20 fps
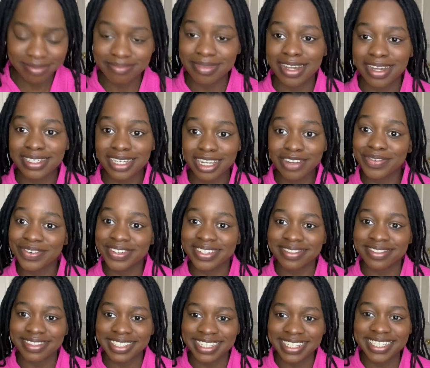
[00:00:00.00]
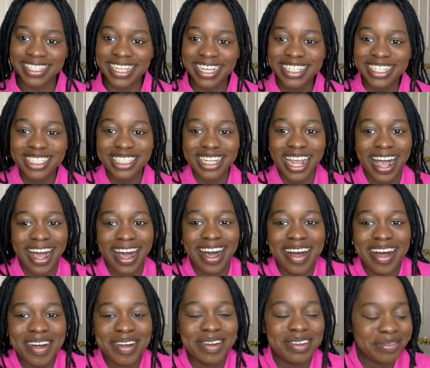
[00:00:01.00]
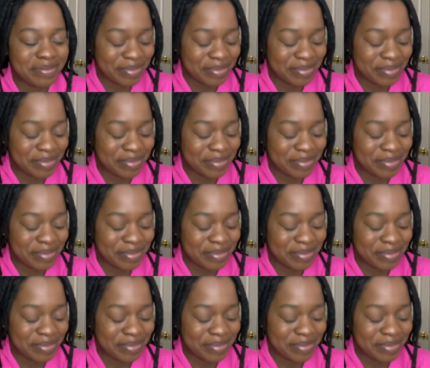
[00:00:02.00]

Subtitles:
a different leasing job.